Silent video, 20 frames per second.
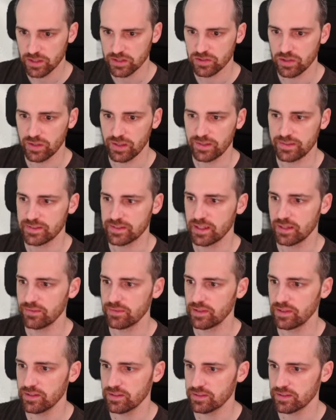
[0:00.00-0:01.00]
So let's save
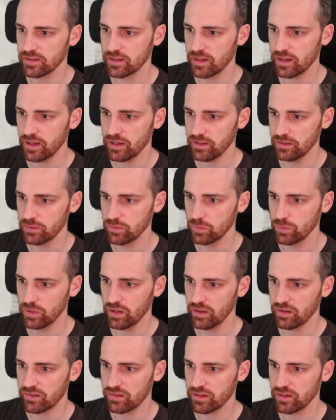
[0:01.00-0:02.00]
this, and we
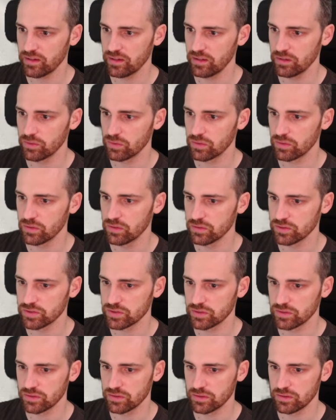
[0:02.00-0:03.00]
are ready to go.
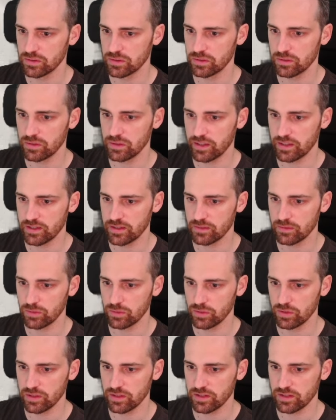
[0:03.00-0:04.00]
So let's
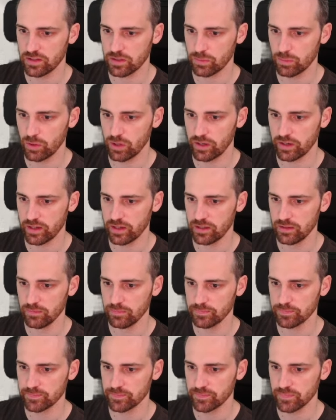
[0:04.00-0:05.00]
do this small
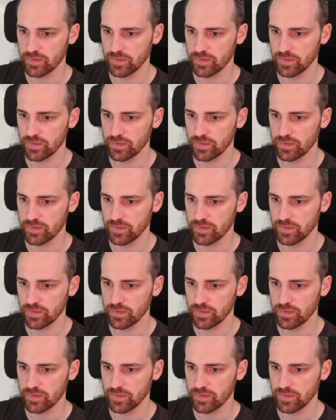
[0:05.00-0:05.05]
again.